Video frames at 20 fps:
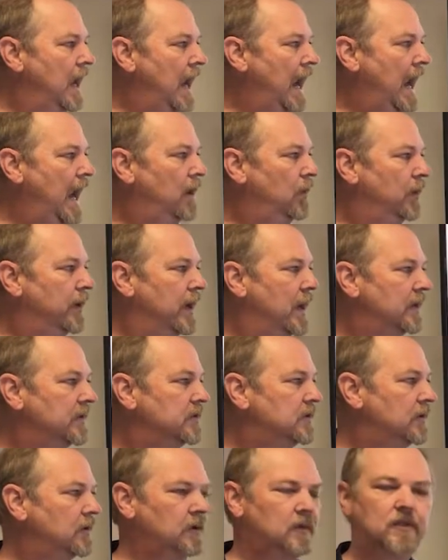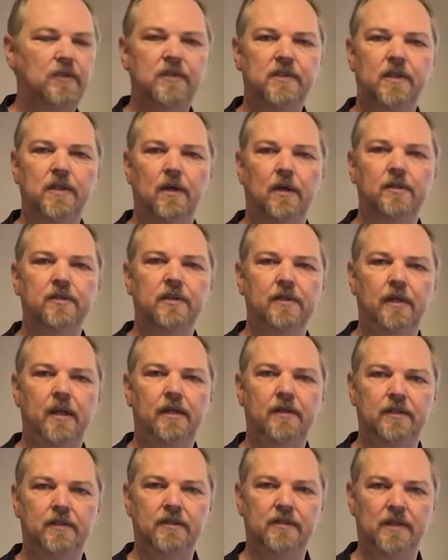And we're now starting to see
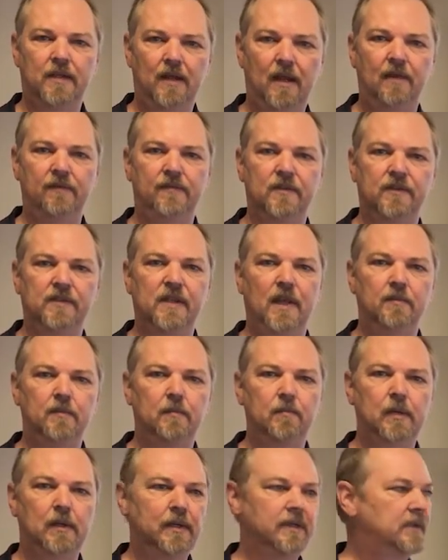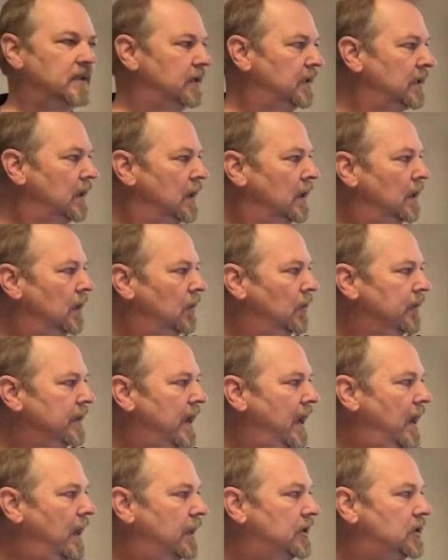alternators that have the same ability, where
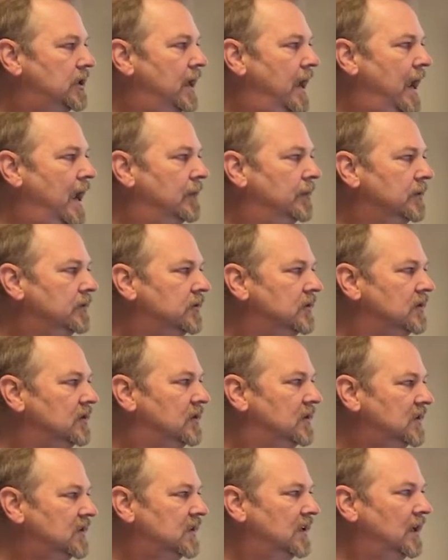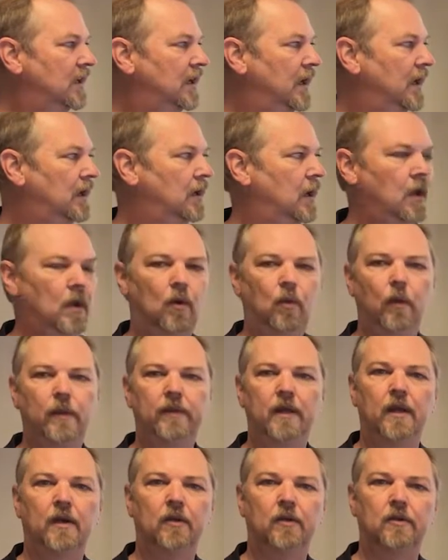they're actually able to disconnect
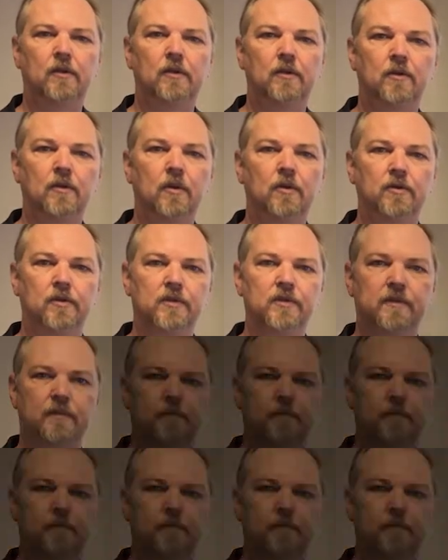when they're not in use.